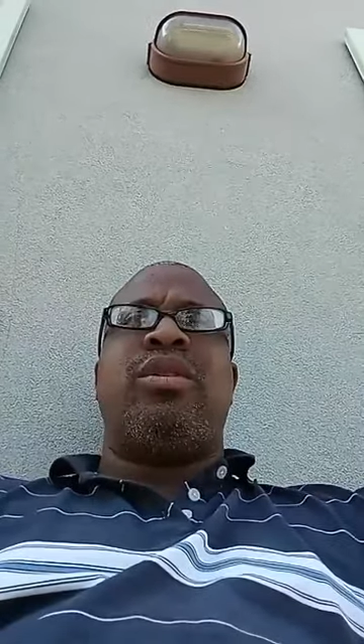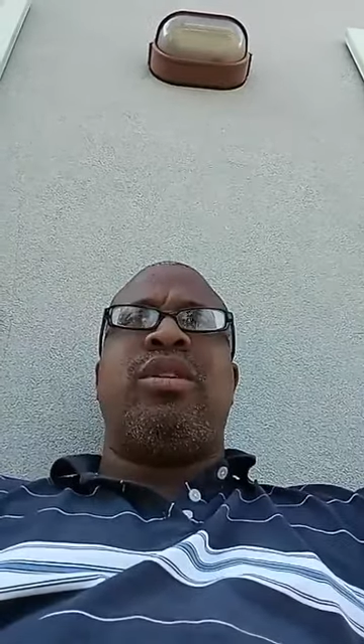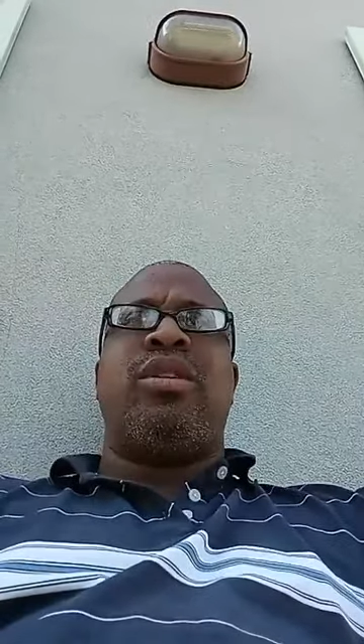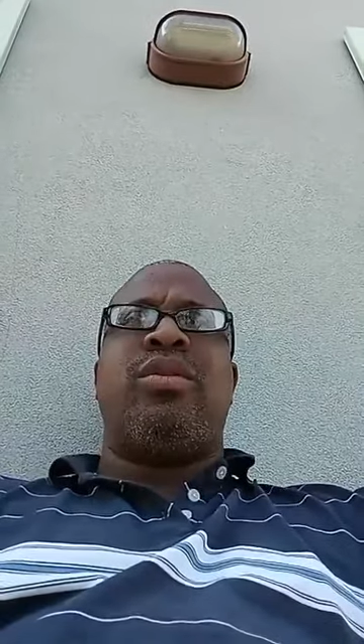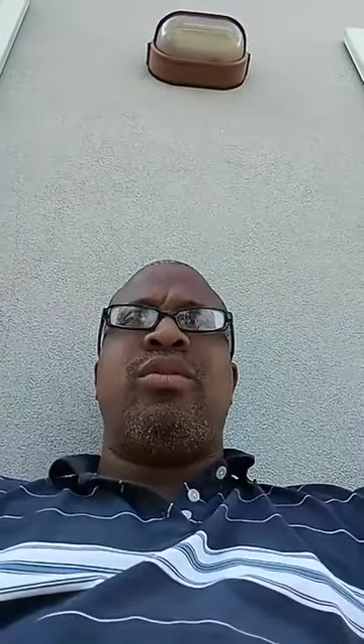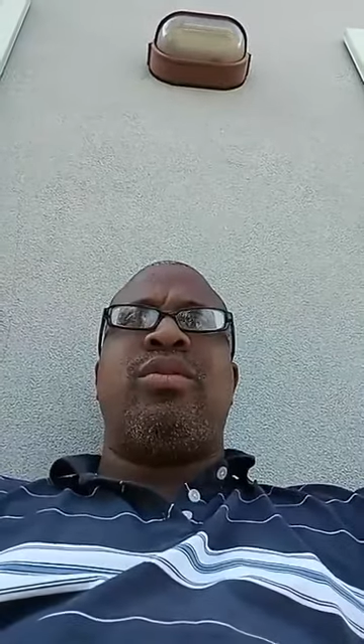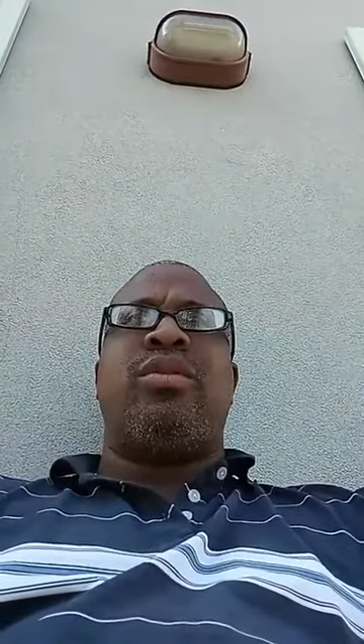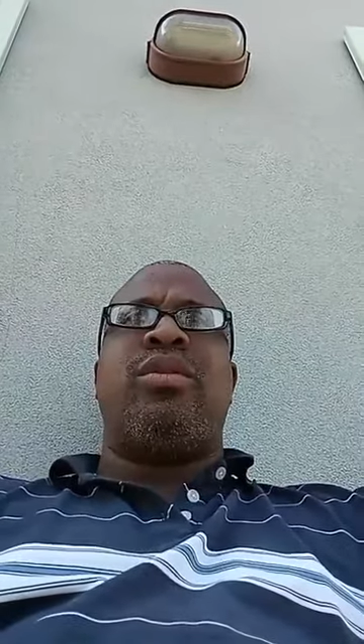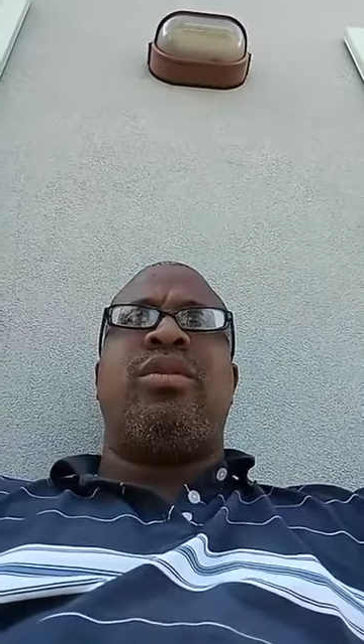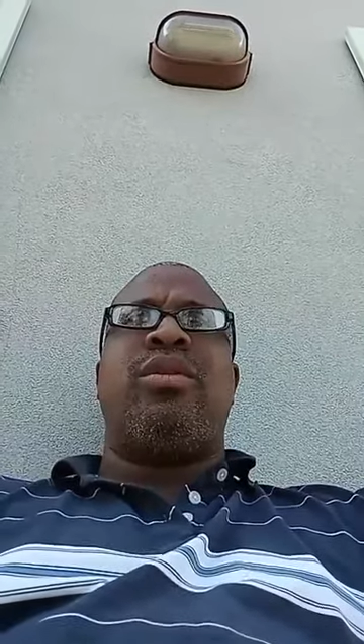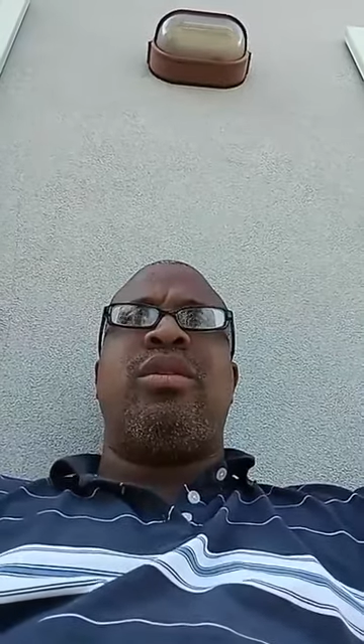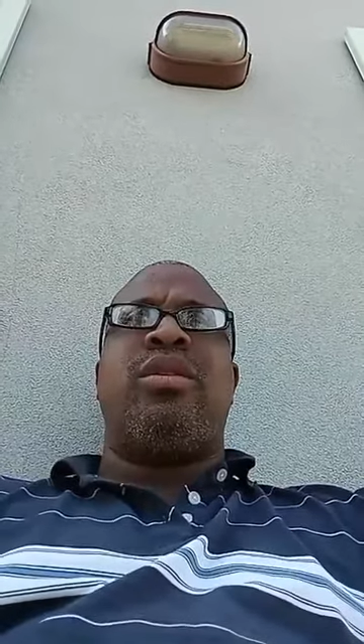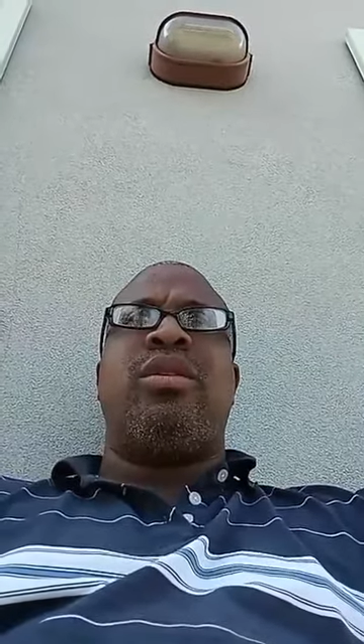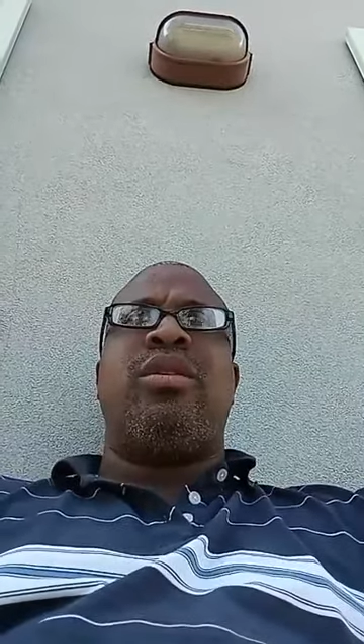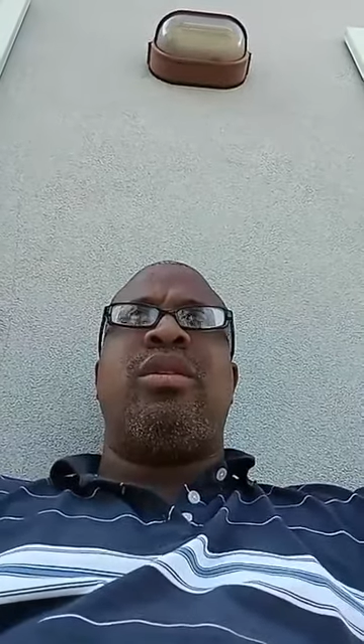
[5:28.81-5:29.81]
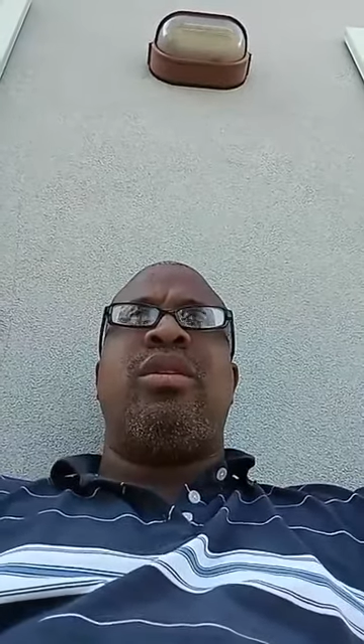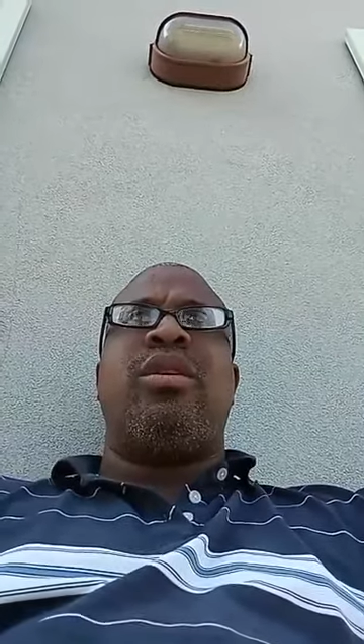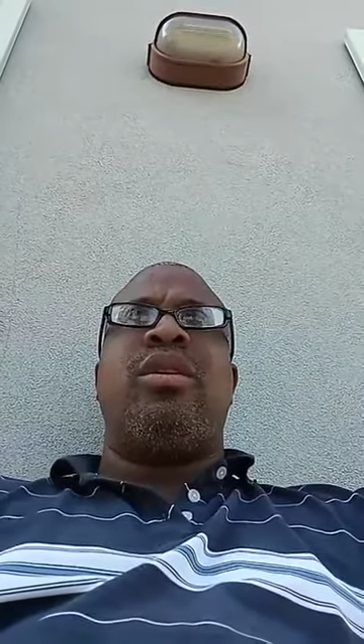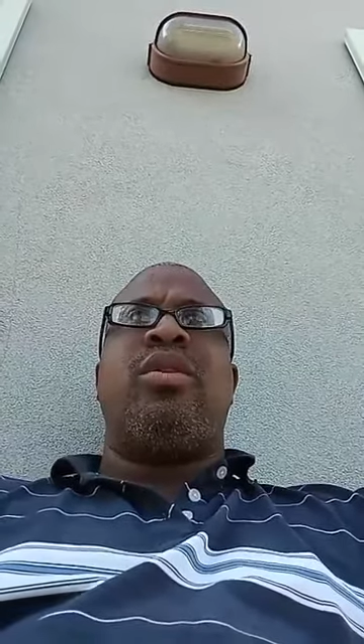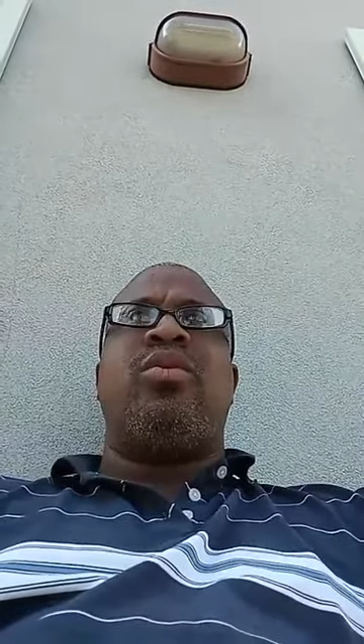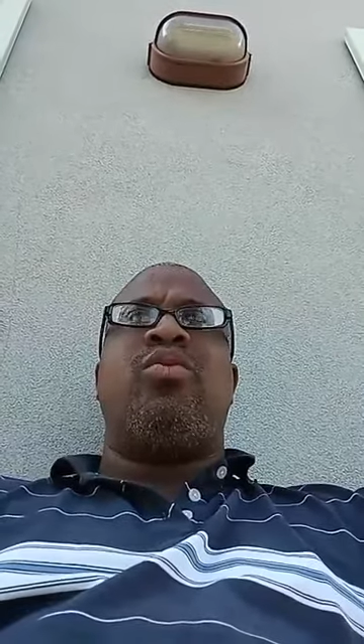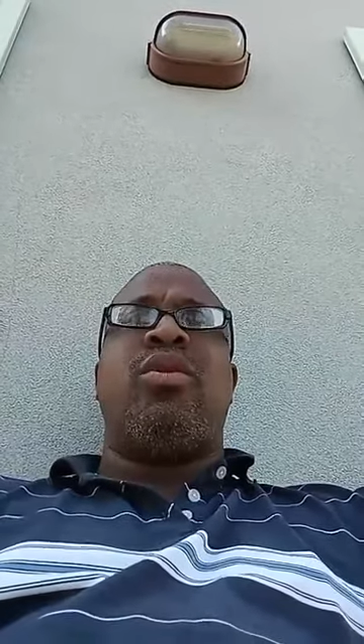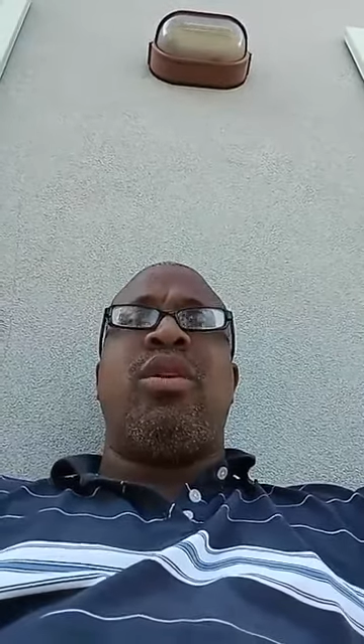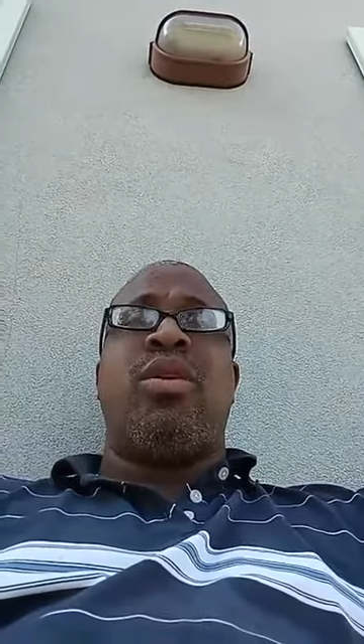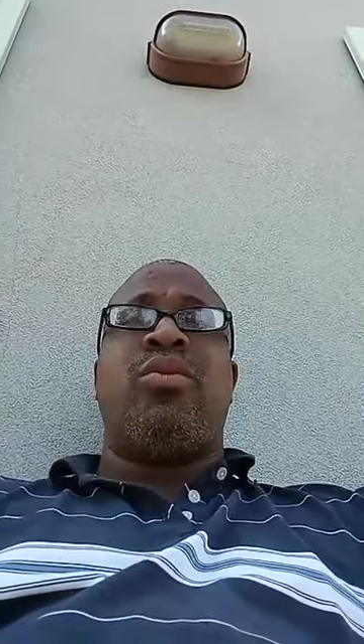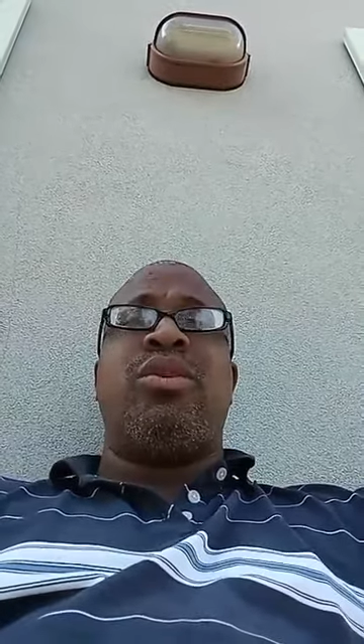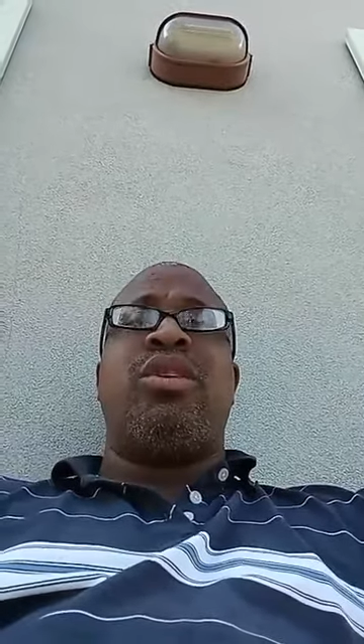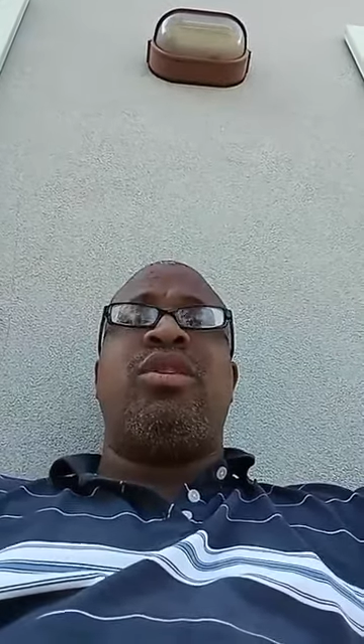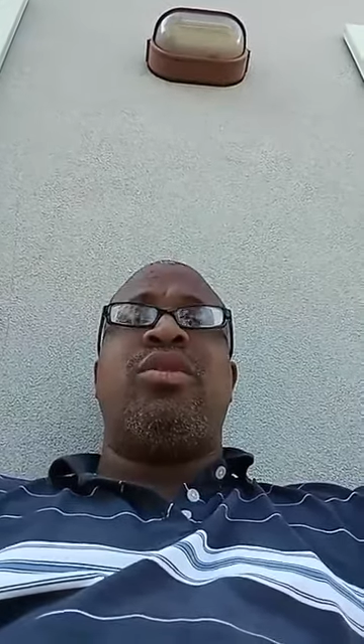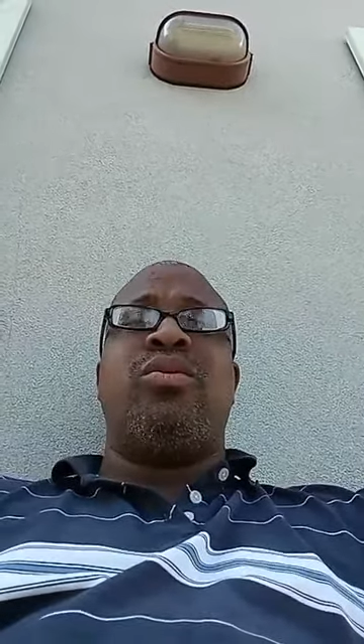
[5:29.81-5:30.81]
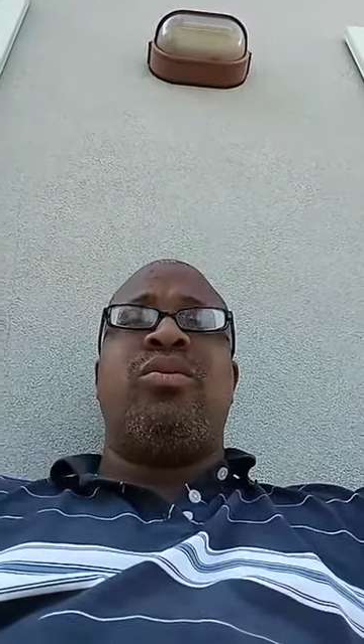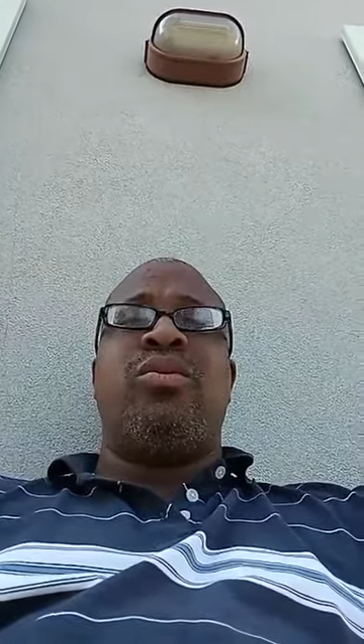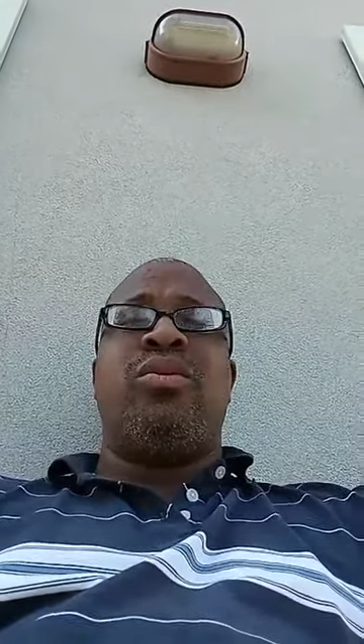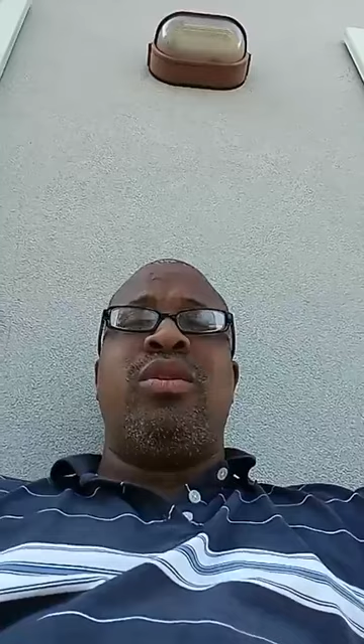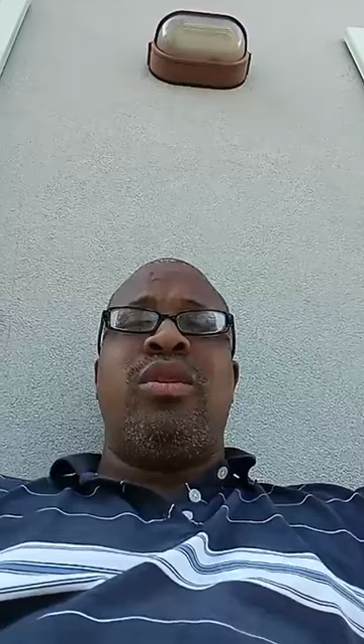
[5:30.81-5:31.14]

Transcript: know, where were you?